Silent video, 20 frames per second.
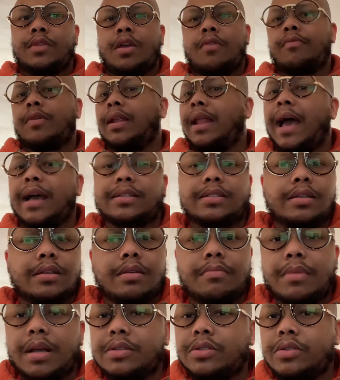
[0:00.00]
Relaxing
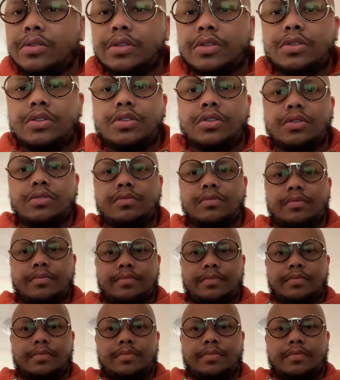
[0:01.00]
your muscles is two.